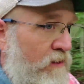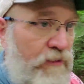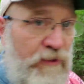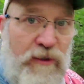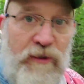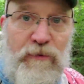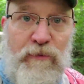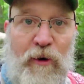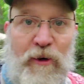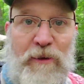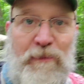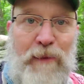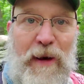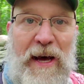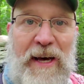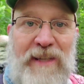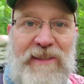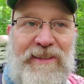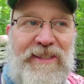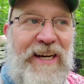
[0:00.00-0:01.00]
just running
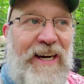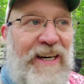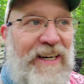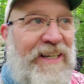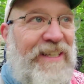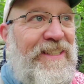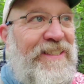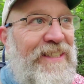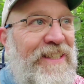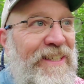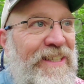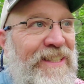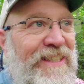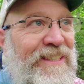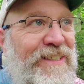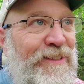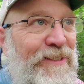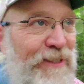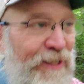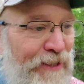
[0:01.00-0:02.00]
past guys,
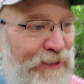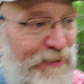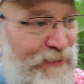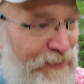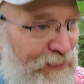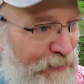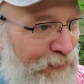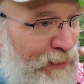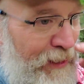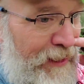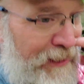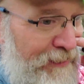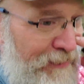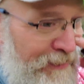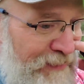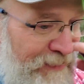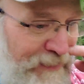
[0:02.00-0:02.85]
the other thru hikers.